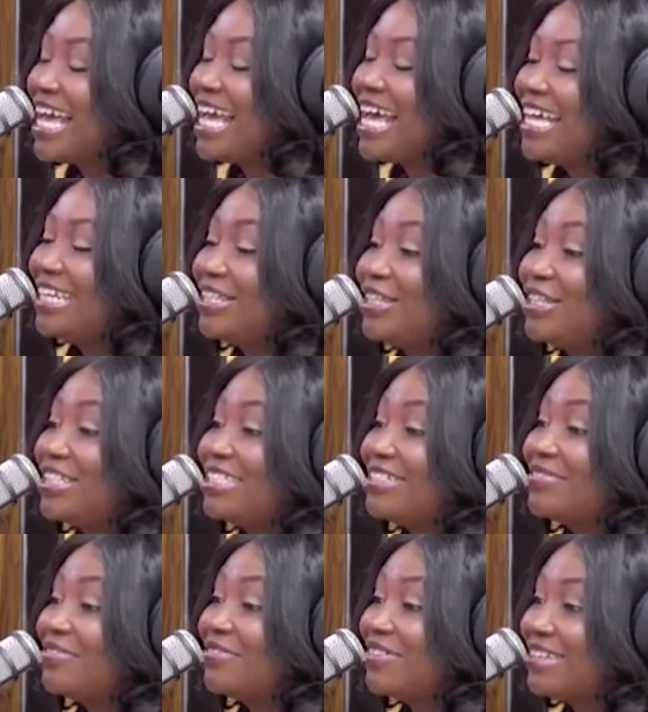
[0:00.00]
I had a lot
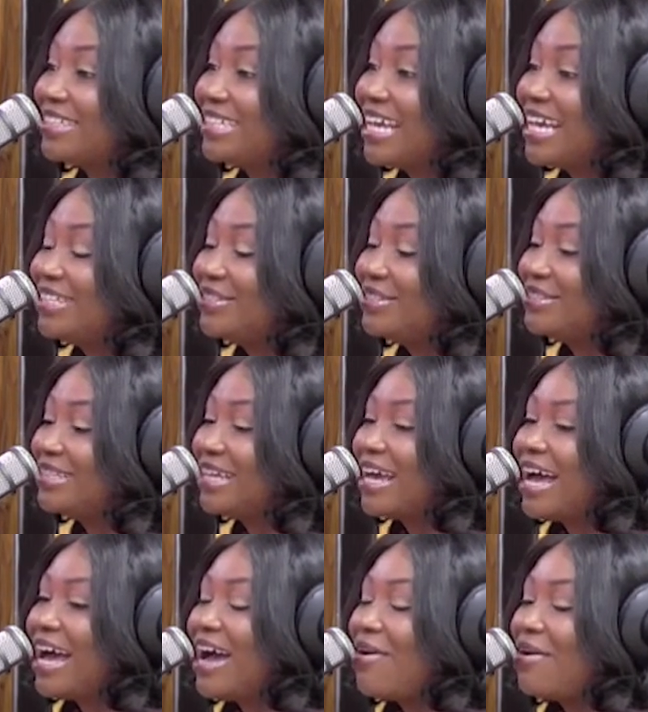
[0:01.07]
of fun.
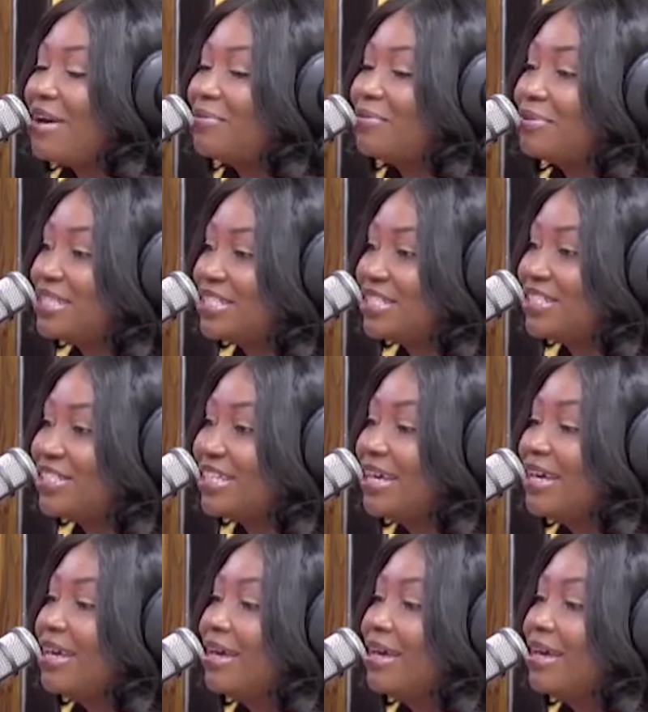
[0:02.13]
How I wish